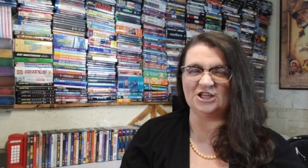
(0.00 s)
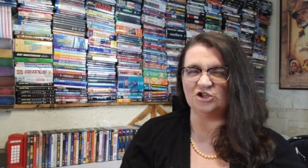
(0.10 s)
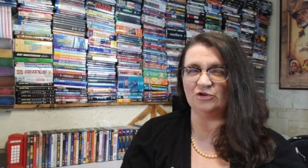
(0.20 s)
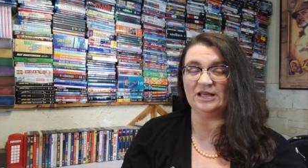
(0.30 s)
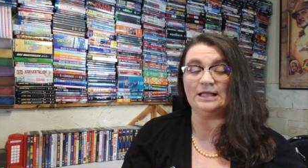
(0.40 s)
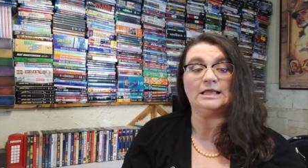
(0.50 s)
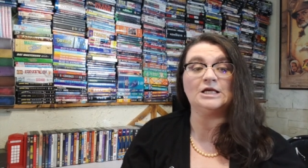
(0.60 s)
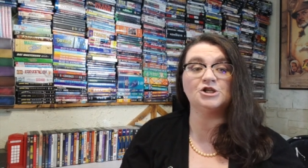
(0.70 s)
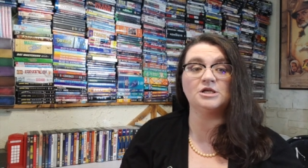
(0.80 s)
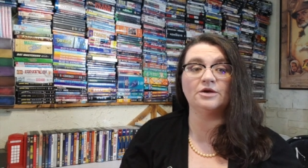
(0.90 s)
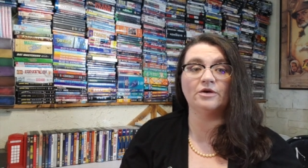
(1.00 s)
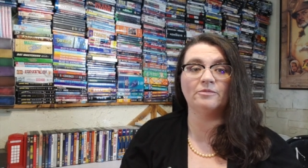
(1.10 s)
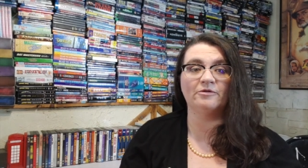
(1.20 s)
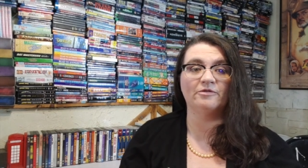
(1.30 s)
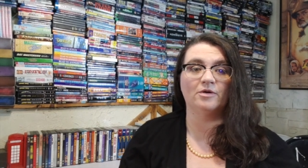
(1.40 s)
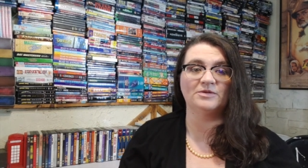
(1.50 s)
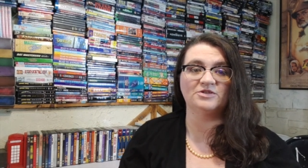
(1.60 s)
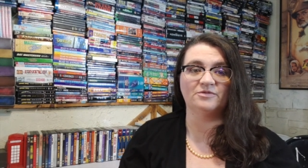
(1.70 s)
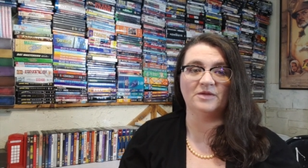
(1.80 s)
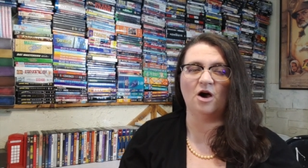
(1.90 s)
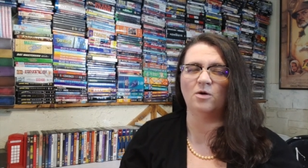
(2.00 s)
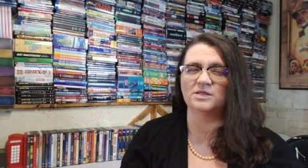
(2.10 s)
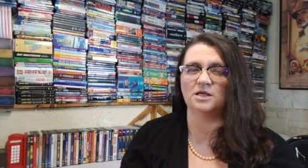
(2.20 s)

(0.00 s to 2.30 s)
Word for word: a truly legendary performance from the always